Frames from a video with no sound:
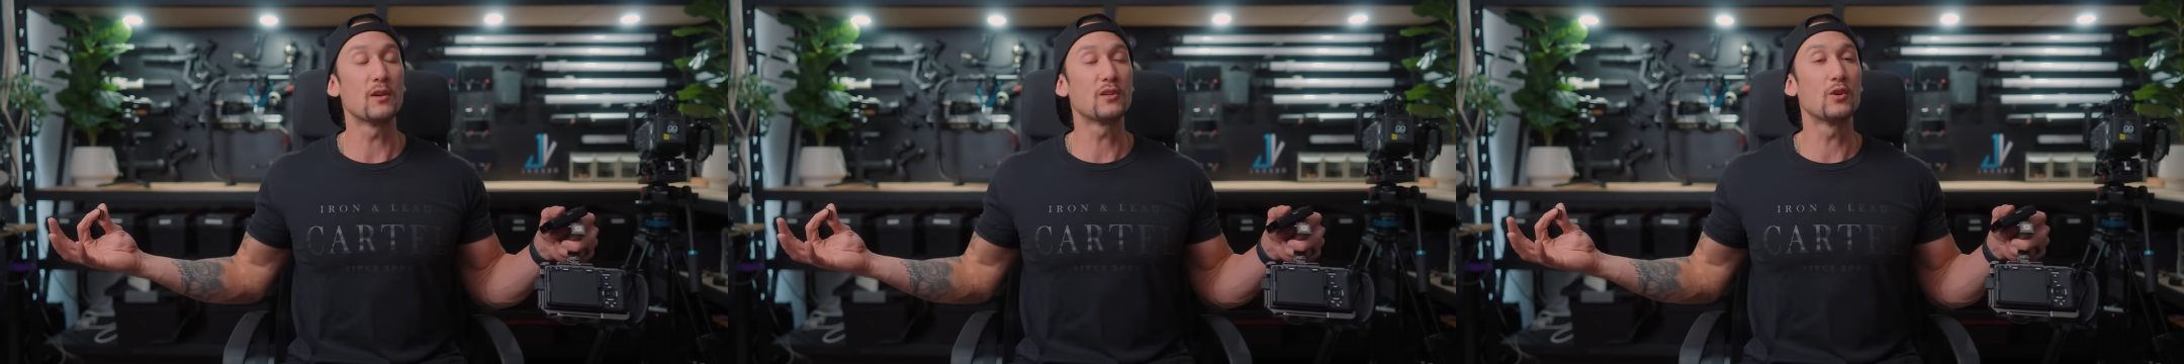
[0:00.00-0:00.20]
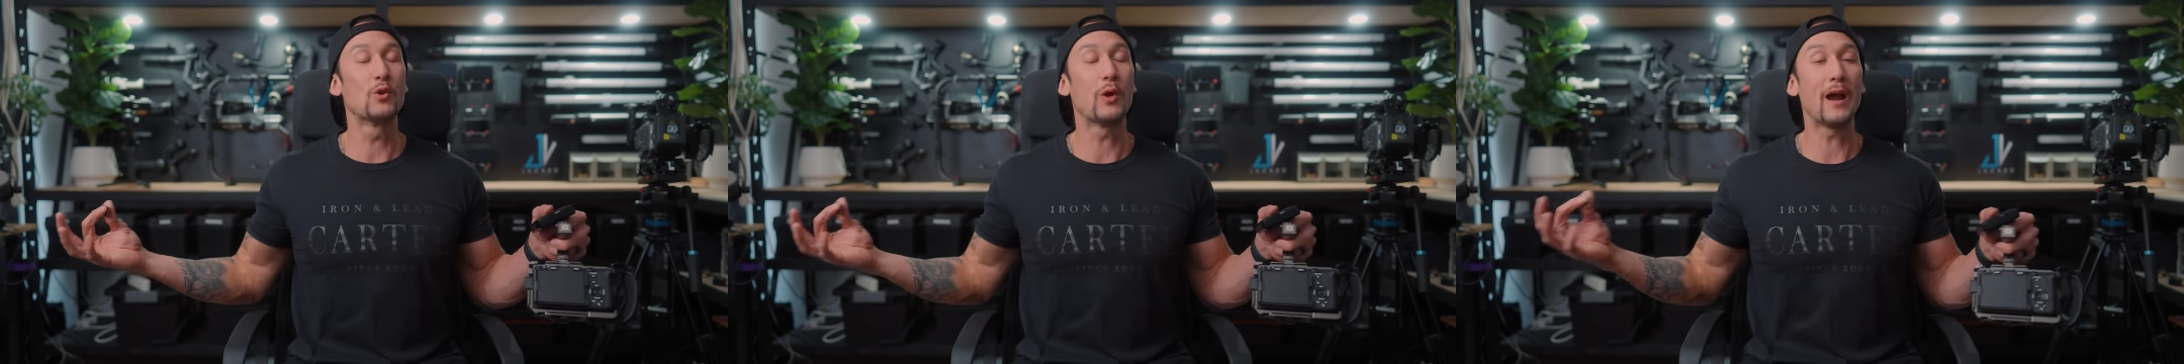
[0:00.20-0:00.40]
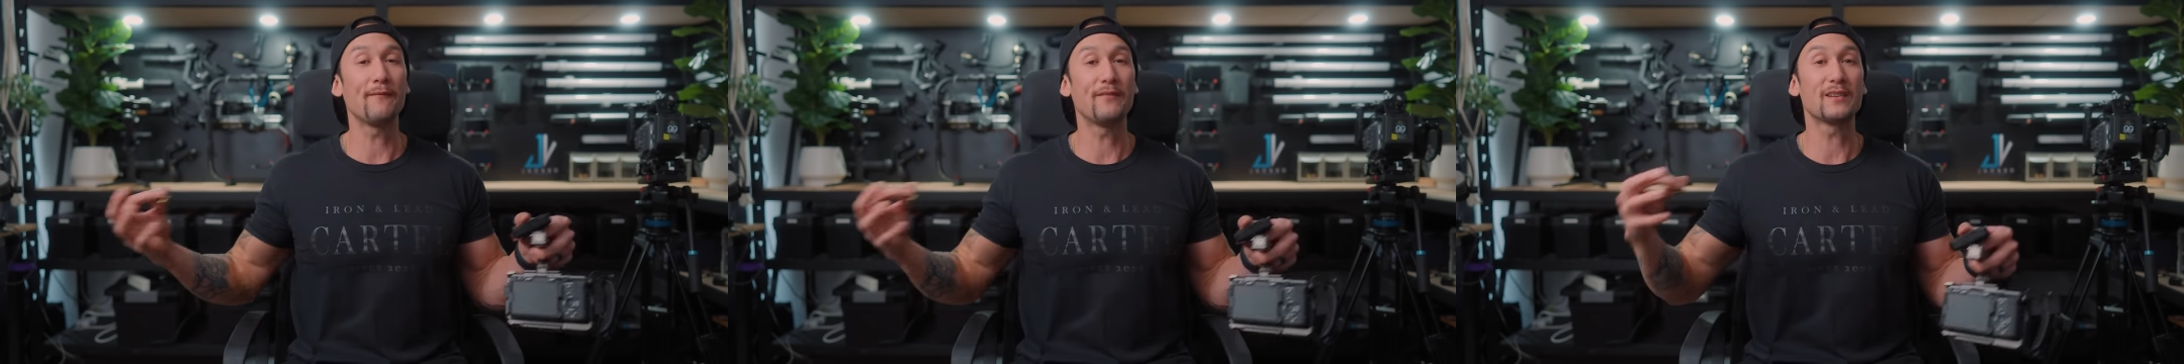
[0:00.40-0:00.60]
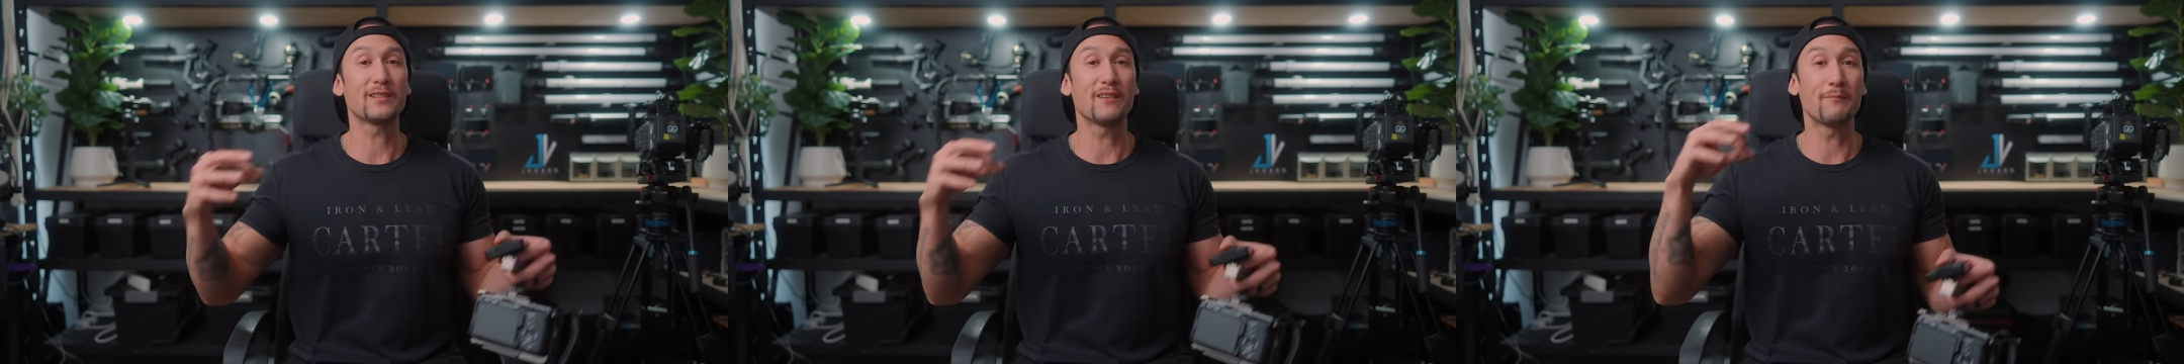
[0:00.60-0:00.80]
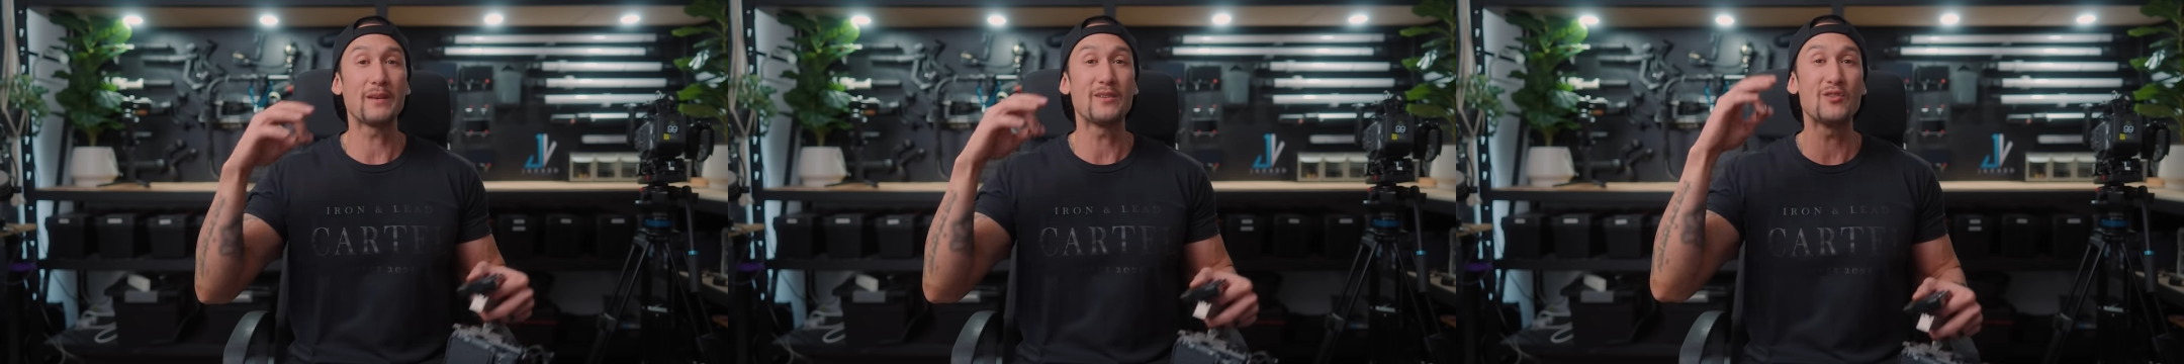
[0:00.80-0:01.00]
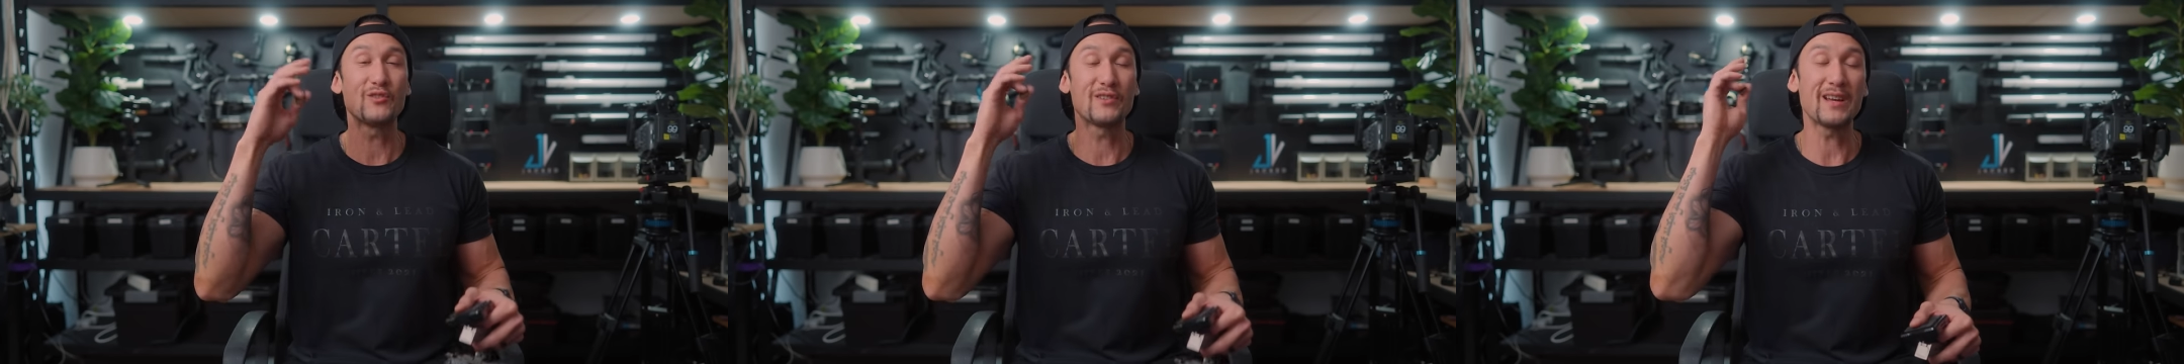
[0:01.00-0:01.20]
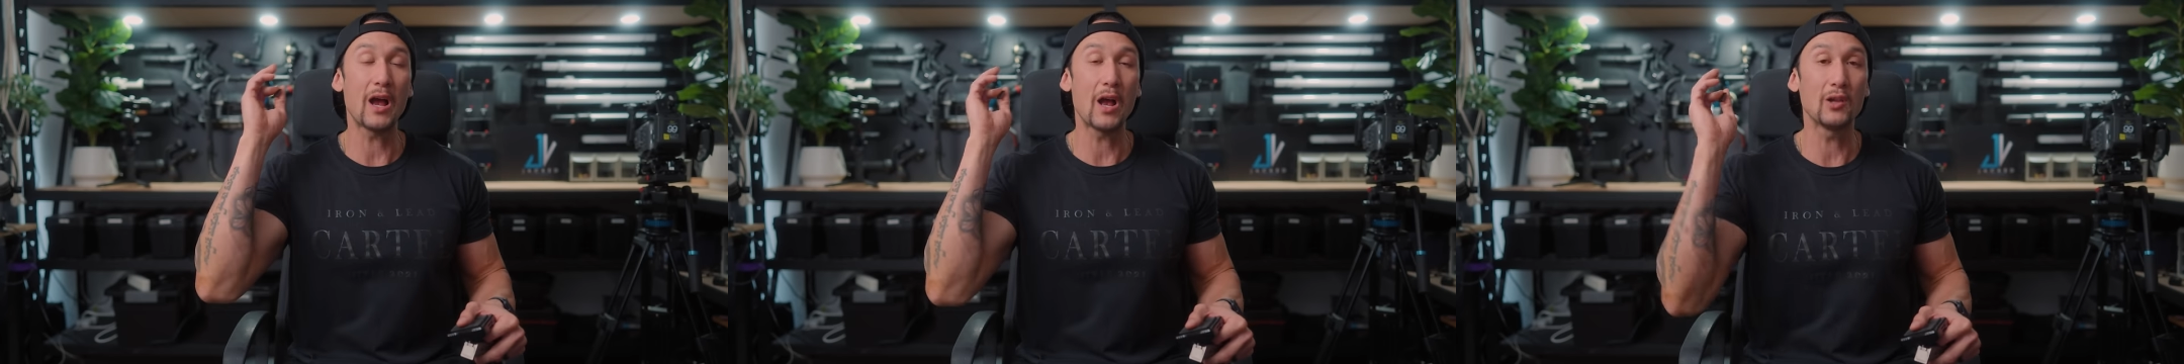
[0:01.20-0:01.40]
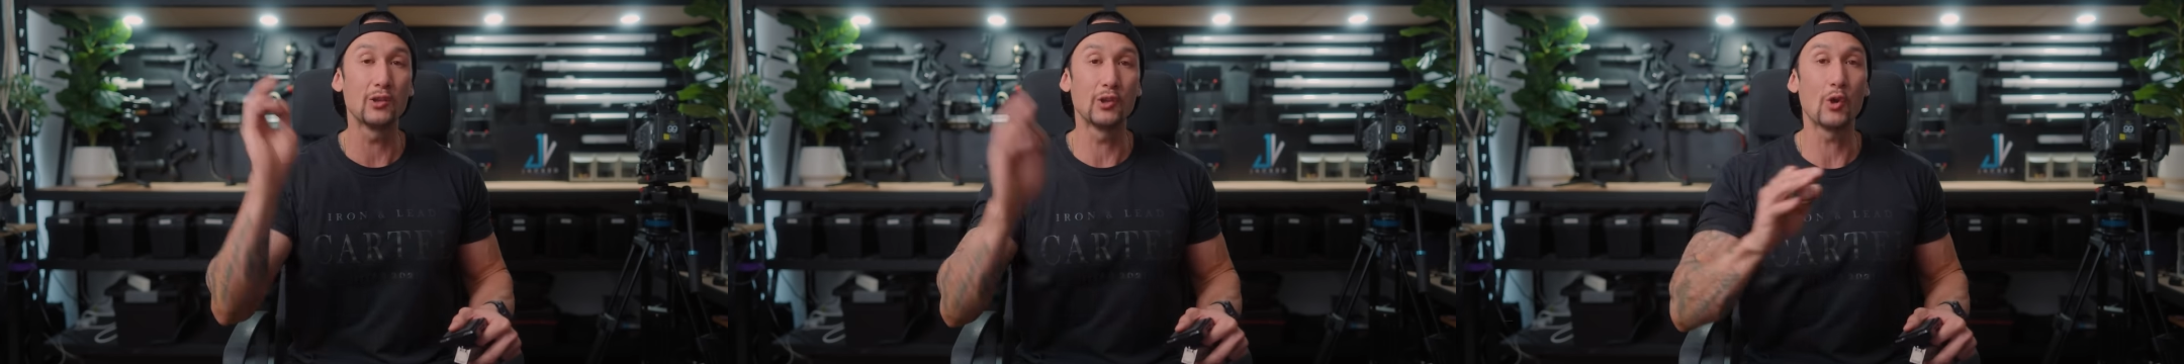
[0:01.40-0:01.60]
Motion graphics I've been using
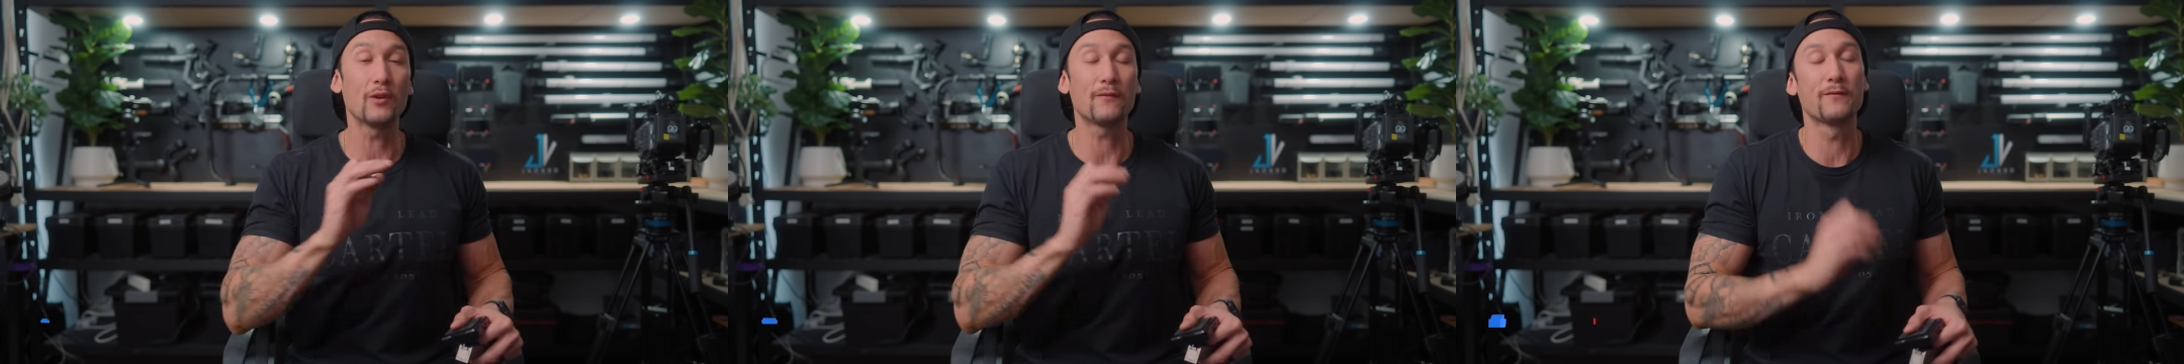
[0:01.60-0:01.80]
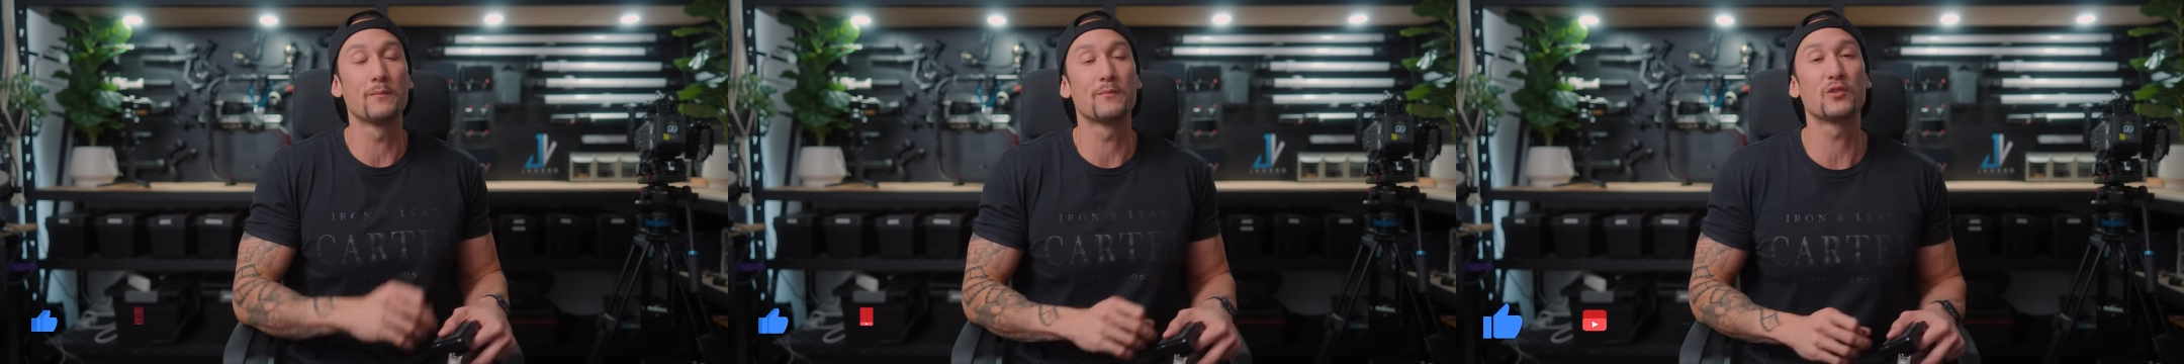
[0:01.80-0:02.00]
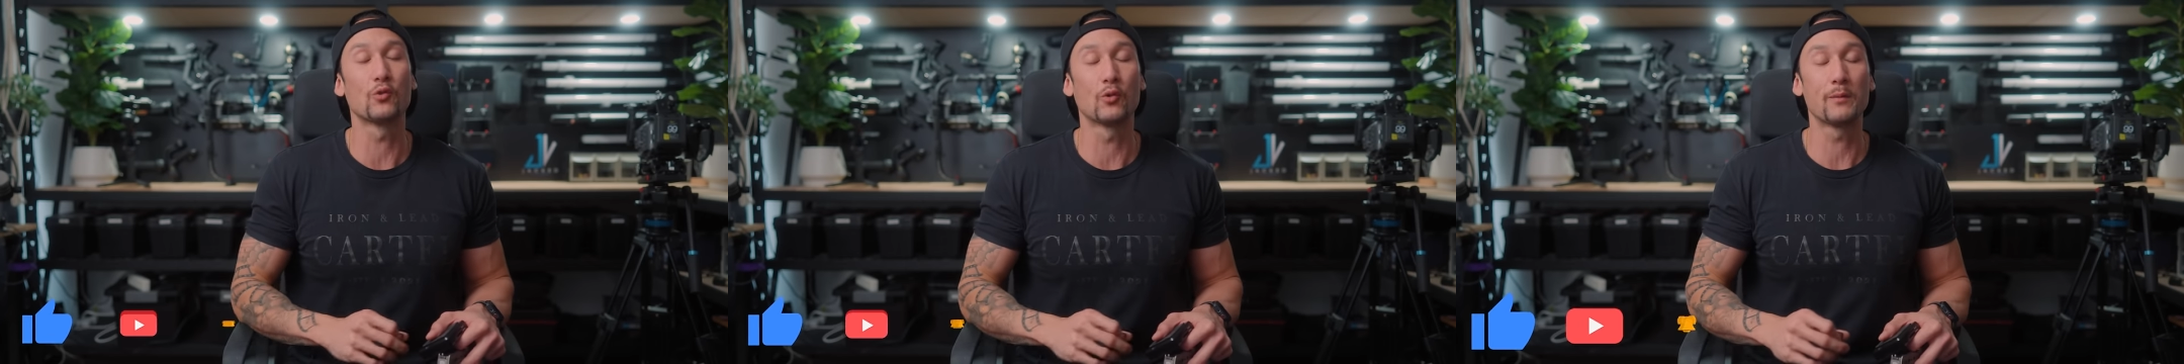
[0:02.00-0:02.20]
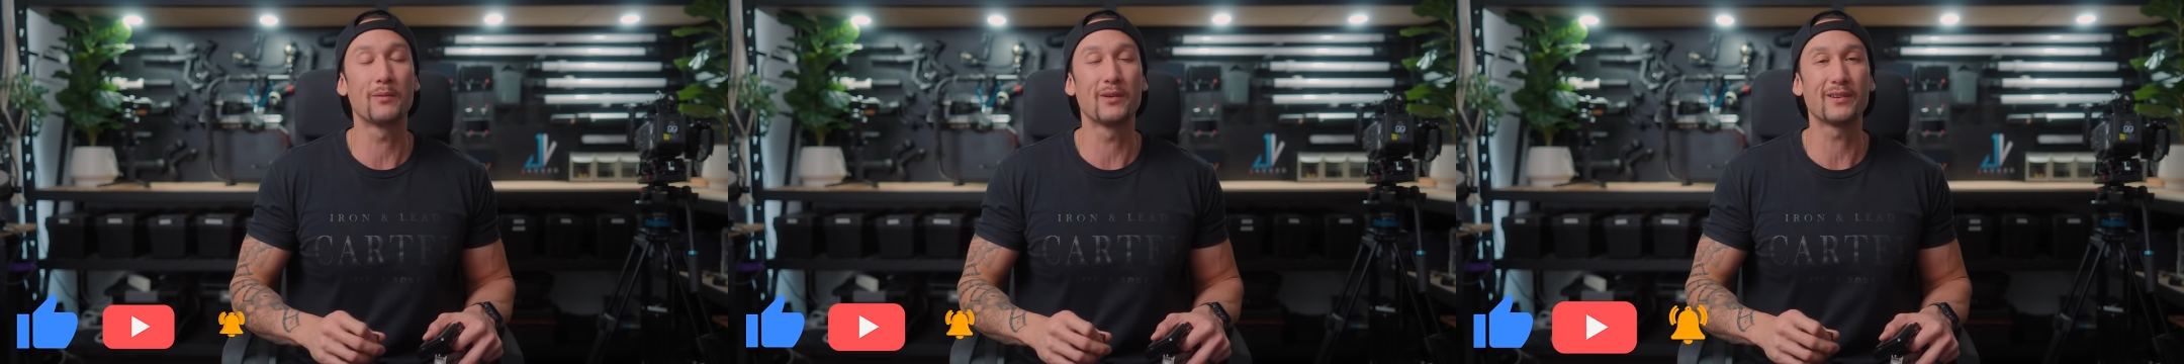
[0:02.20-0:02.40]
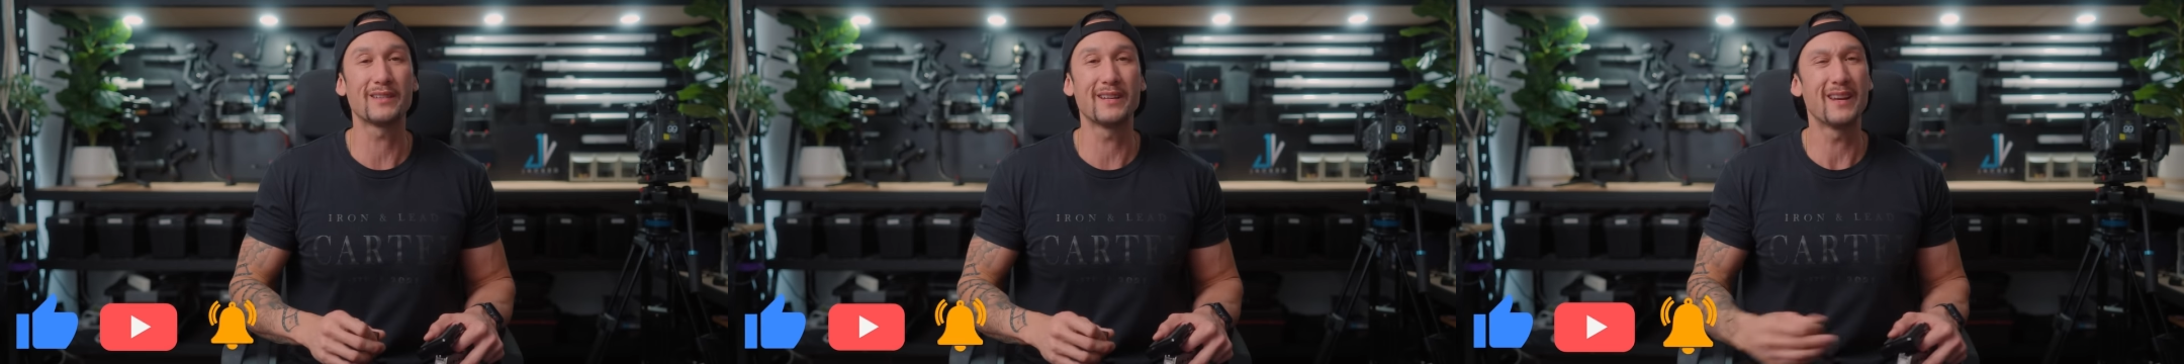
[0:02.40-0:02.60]
a lot from Storyblocks,